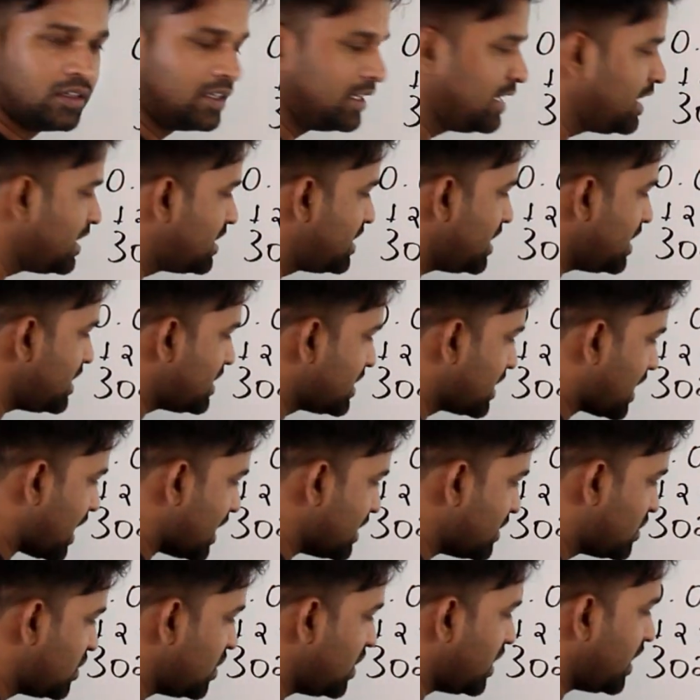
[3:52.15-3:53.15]
This is
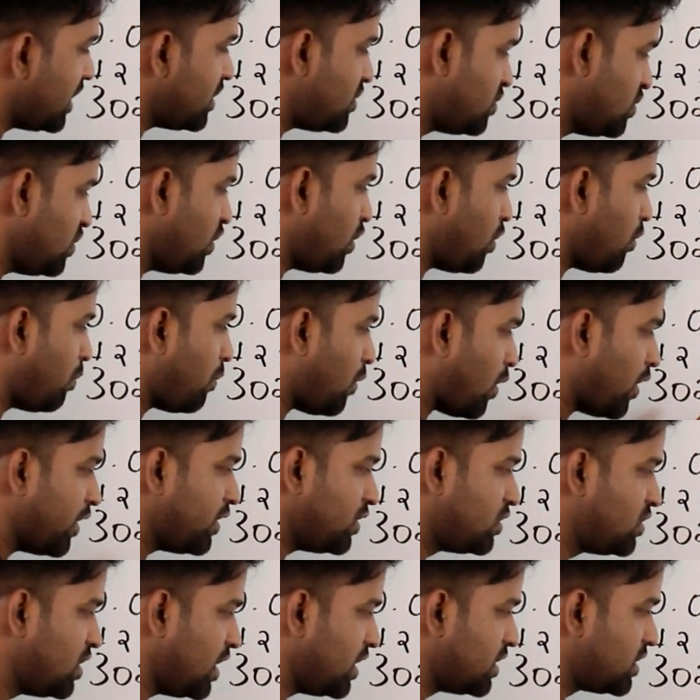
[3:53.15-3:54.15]
considered
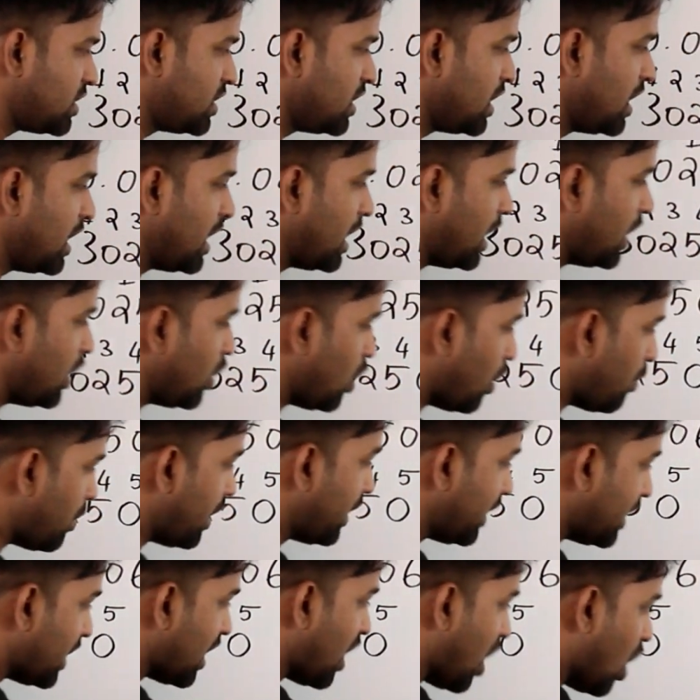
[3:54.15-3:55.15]
0.6, no
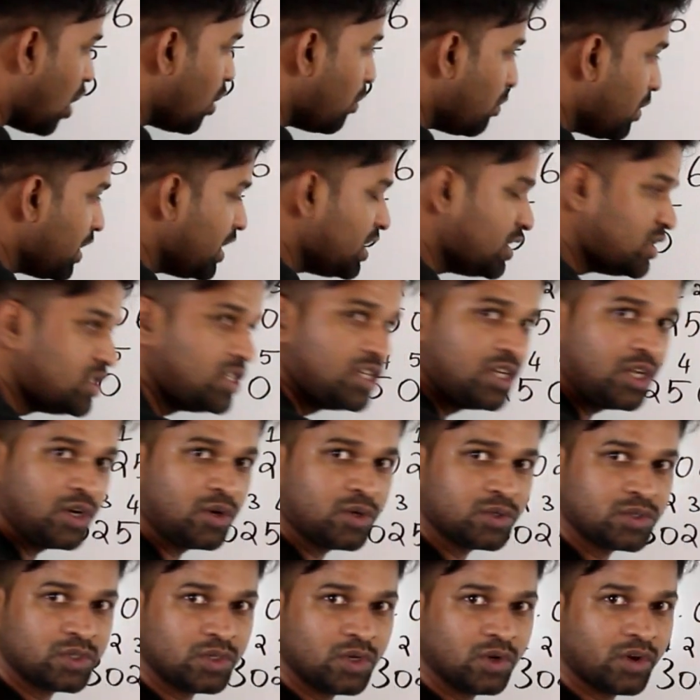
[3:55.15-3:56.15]
matter how many
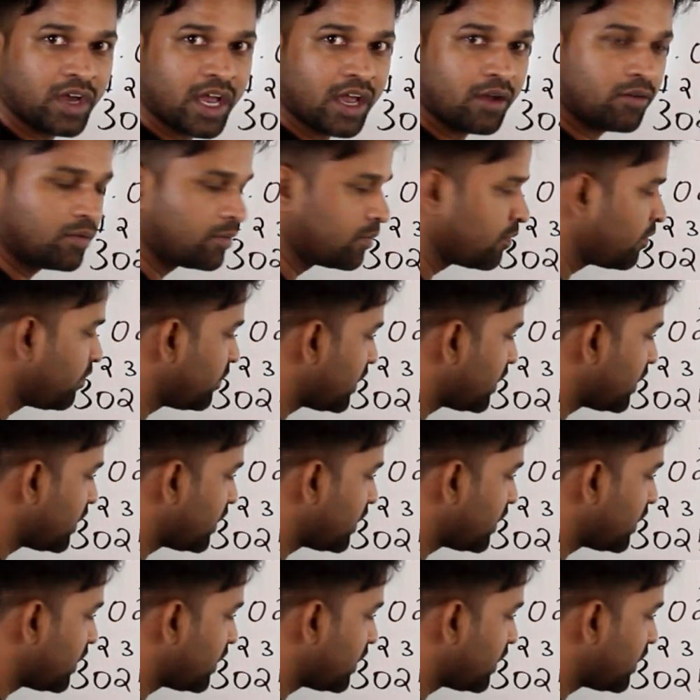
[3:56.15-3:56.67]
zeros you have.